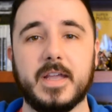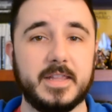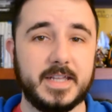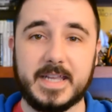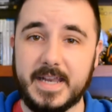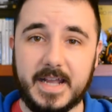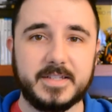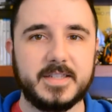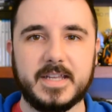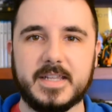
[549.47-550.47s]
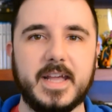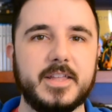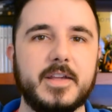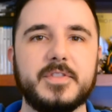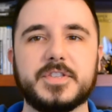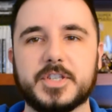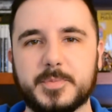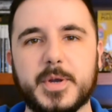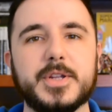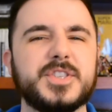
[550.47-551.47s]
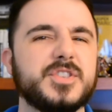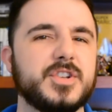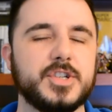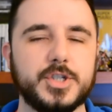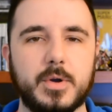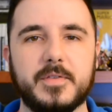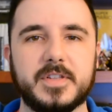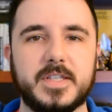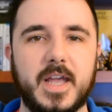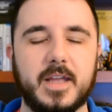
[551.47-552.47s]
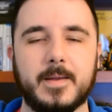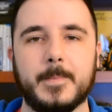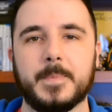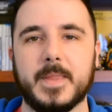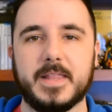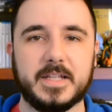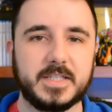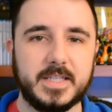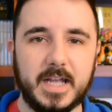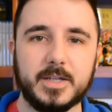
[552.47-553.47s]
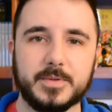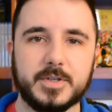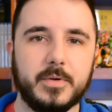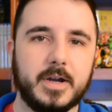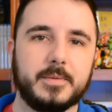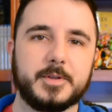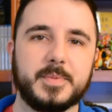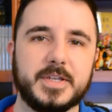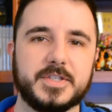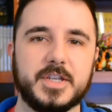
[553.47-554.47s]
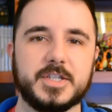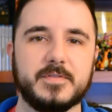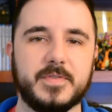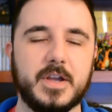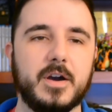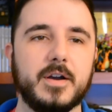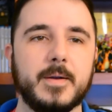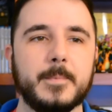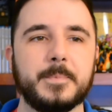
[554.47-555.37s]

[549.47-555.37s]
In the Kinect, they did that. You have these experiences that are going to show off the tech, and that's exactly what's going on with the PlayStation VR.